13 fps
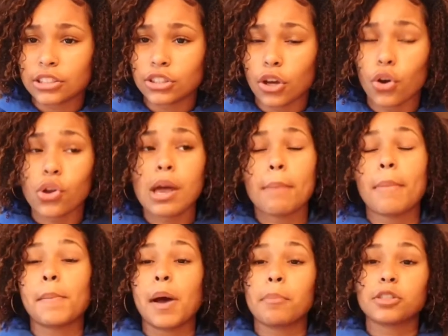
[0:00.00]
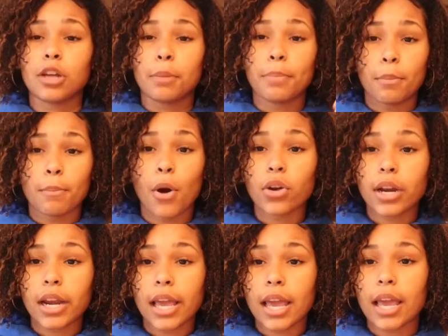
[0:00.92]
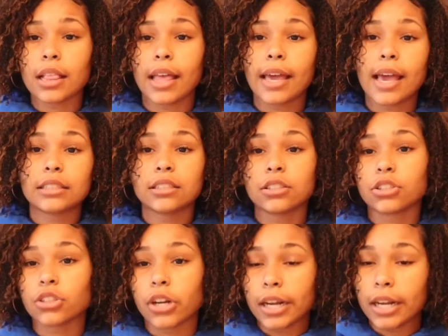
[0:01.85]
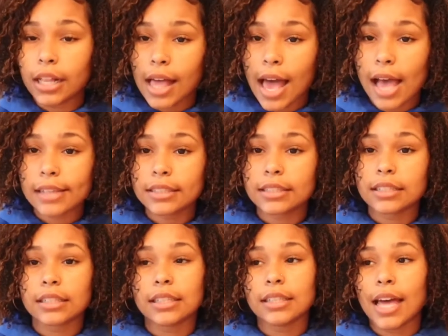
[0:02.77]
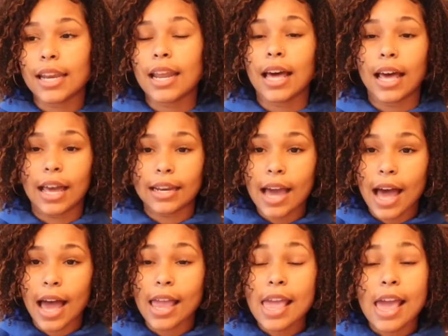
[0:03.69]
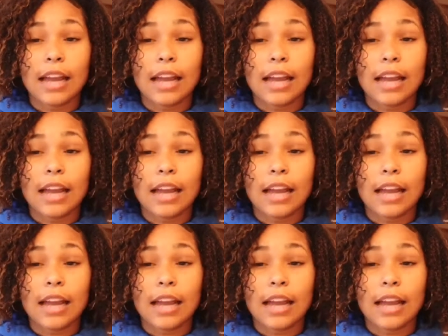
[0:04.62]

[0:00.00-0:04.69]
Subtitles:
And so my mom start promoting it, like, Essence is starting classes, this and that, da da.